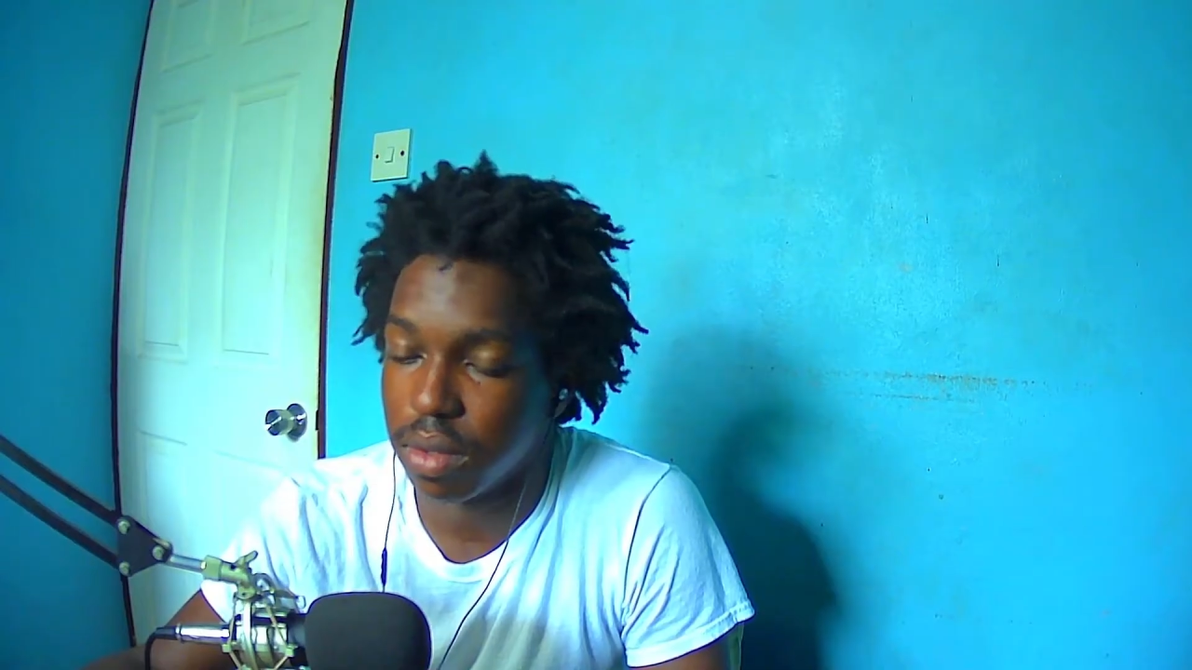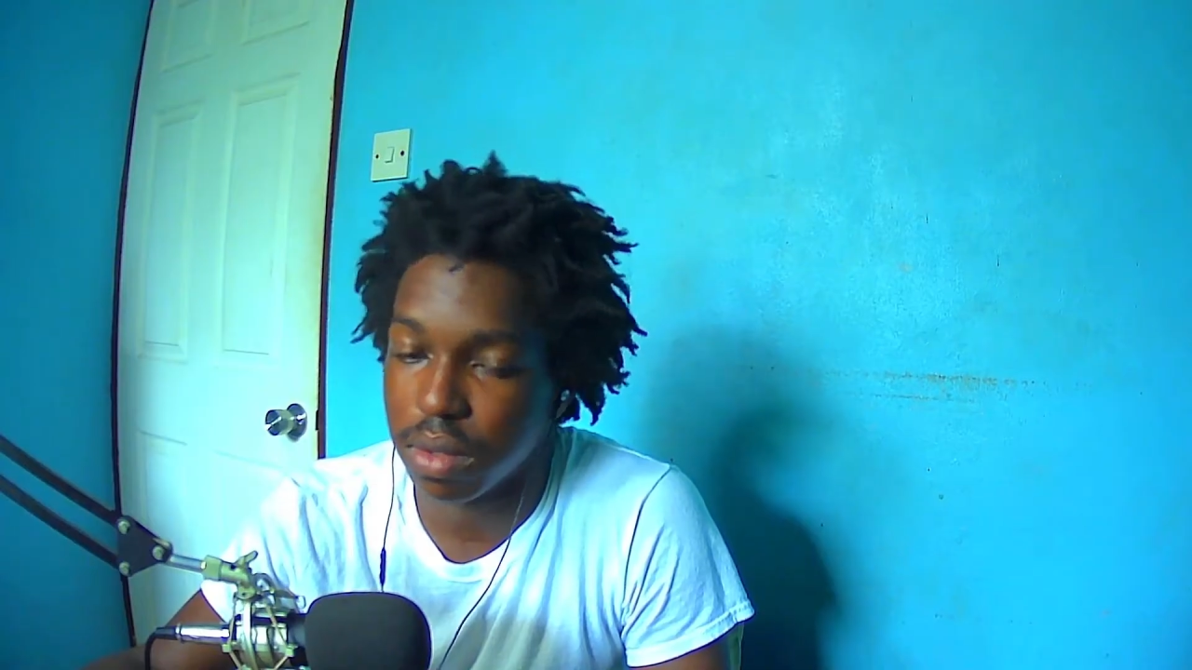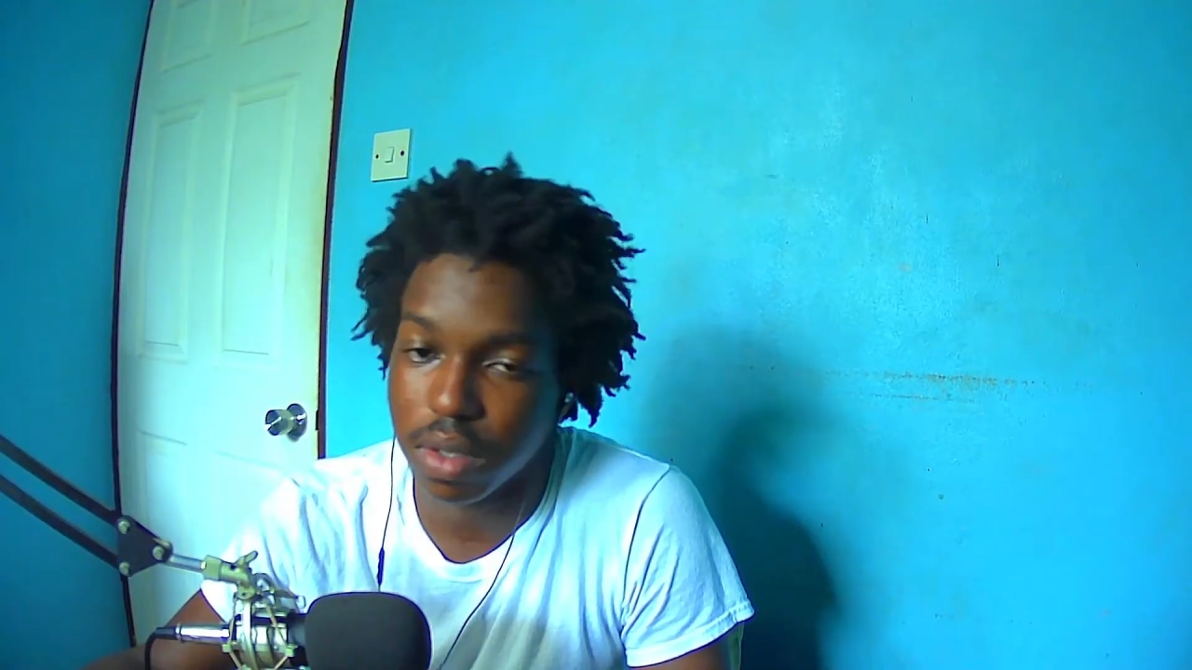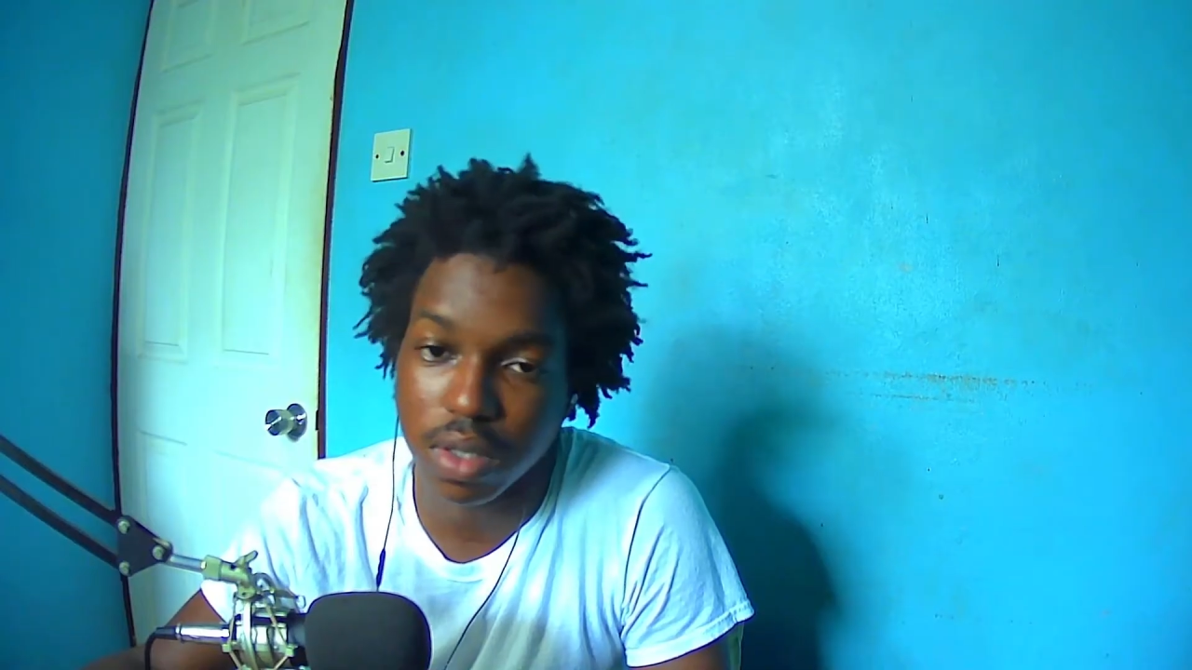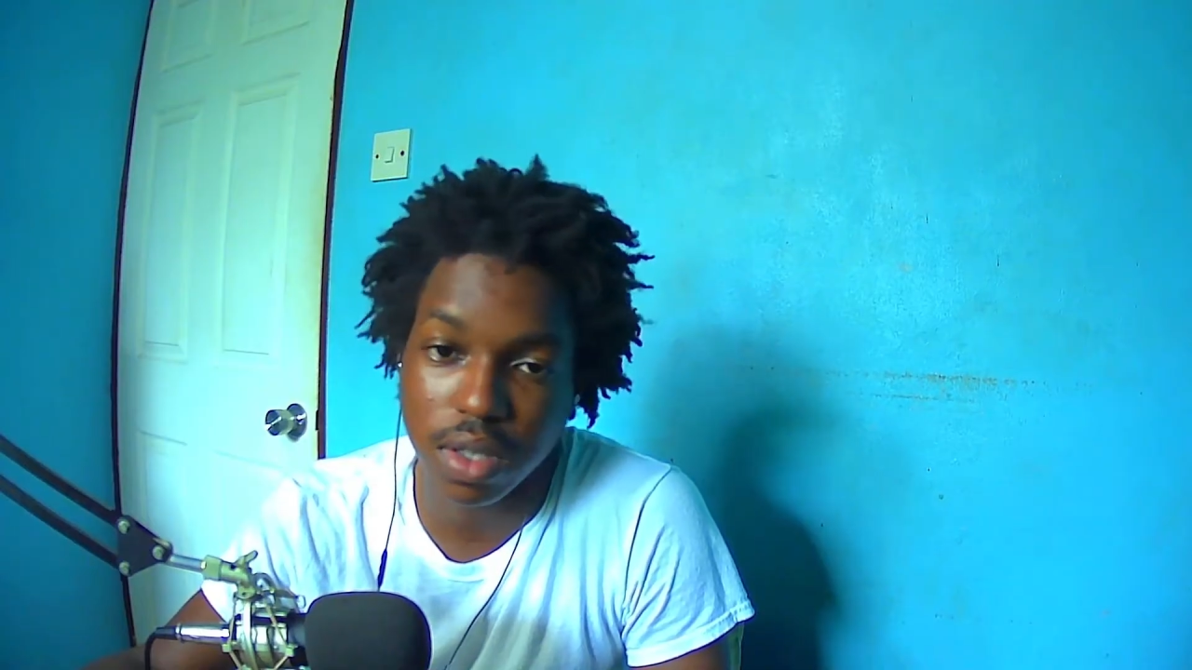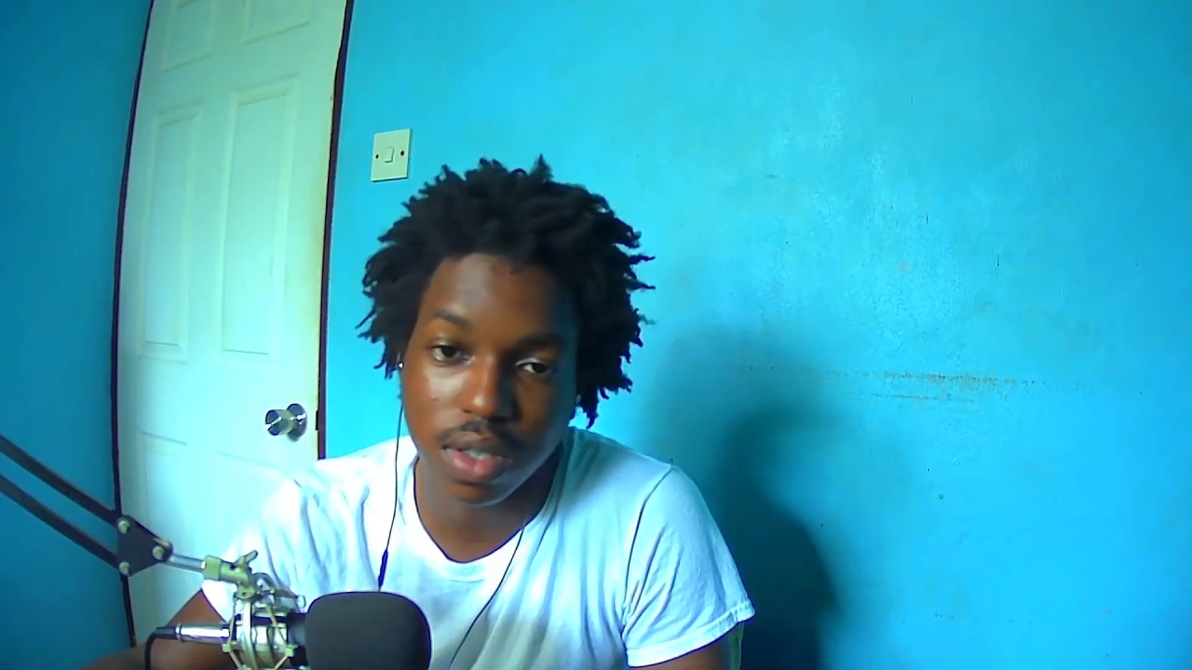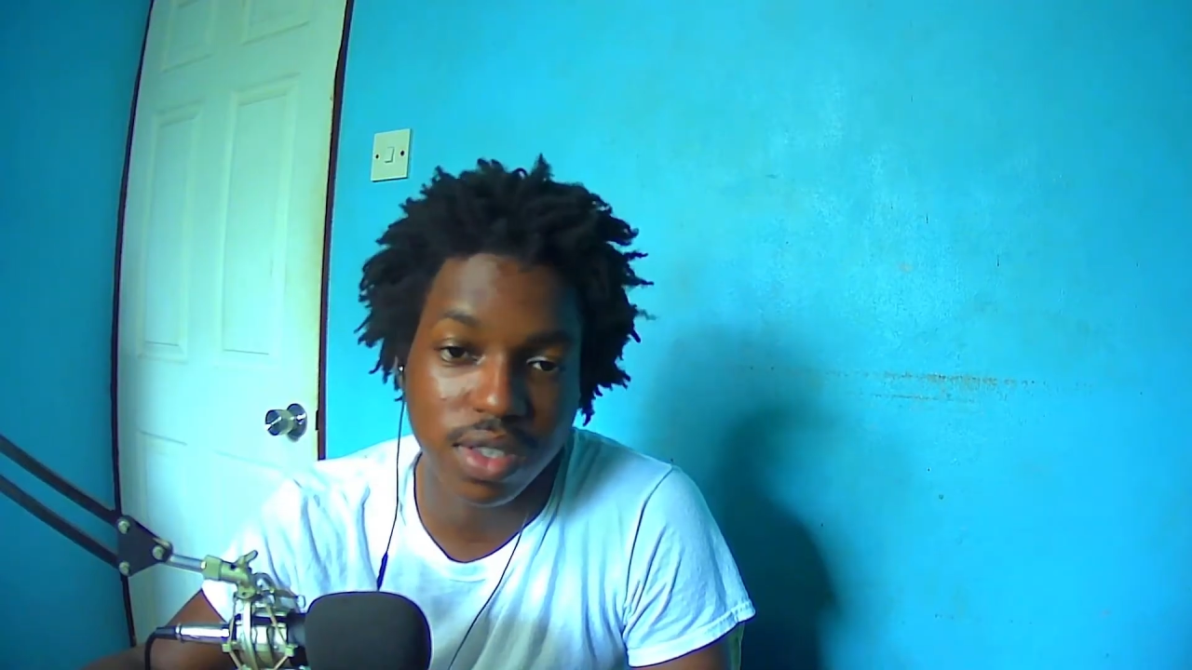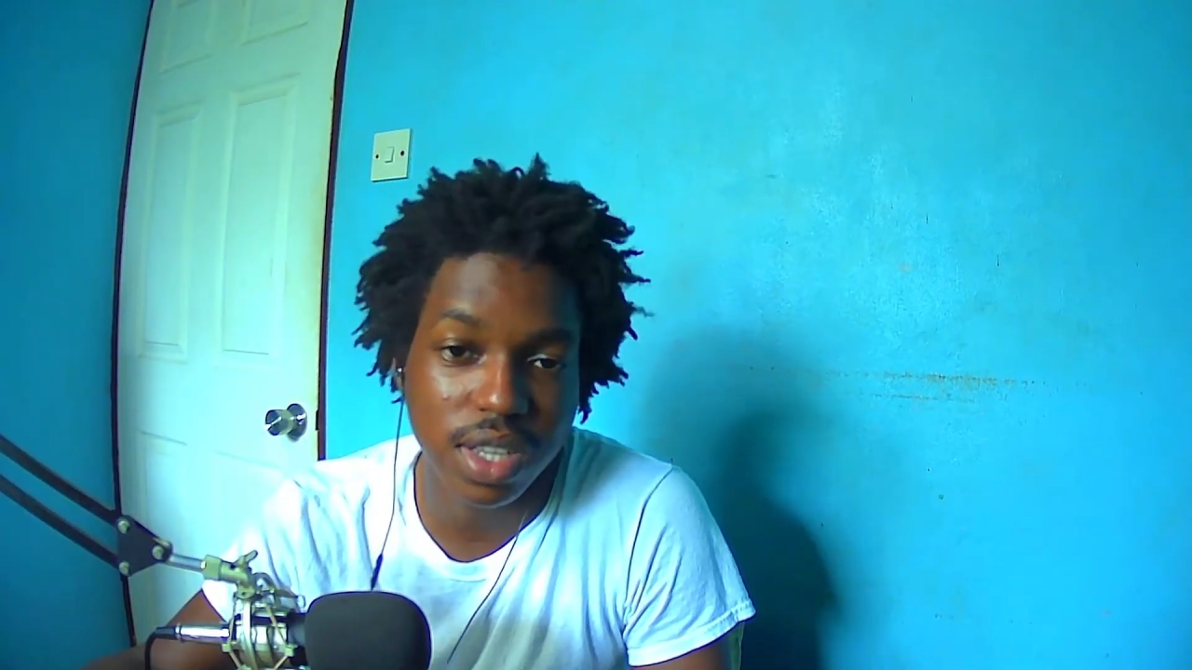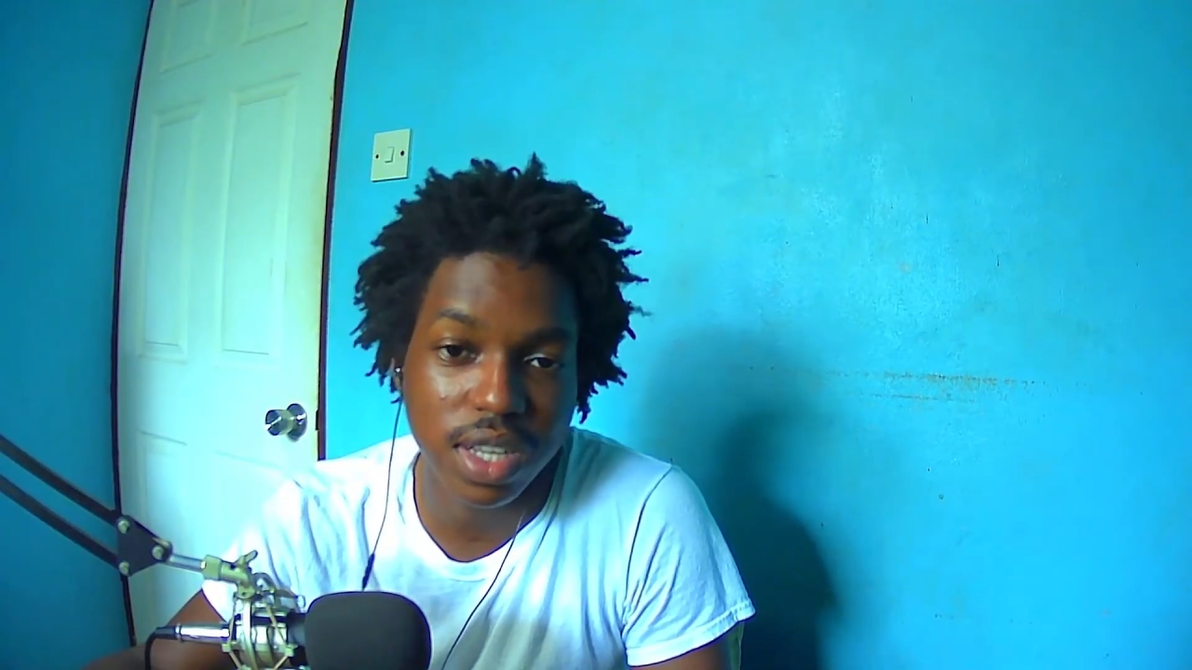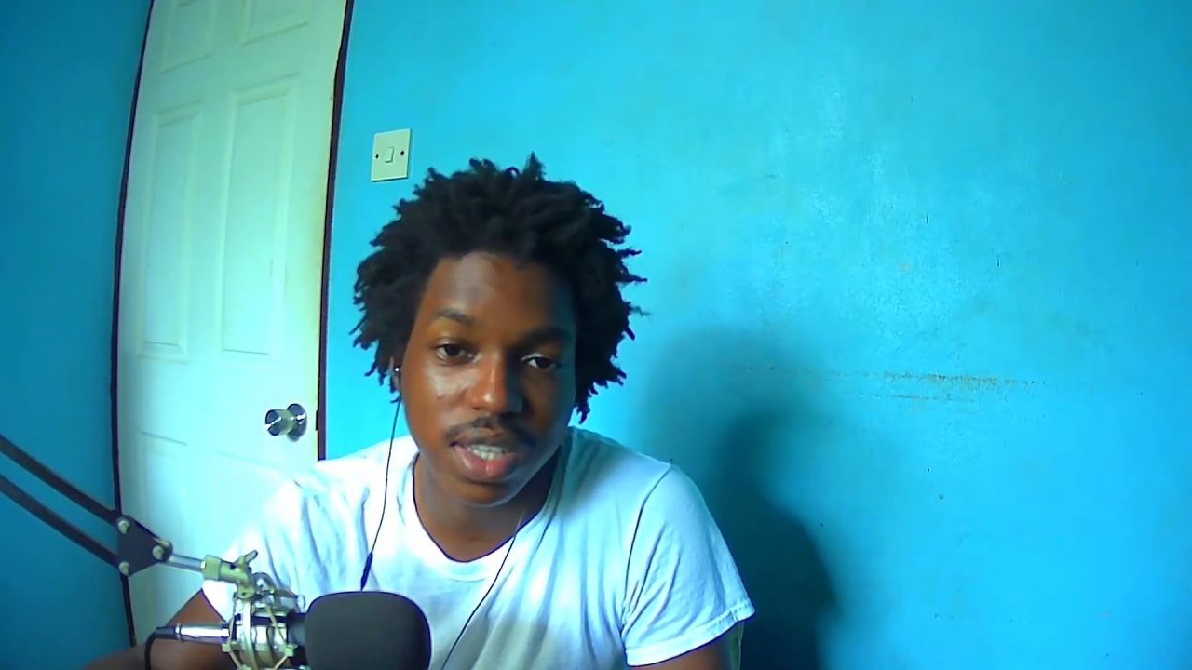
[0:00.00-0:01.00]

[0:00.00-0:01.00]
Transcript: These niggas sad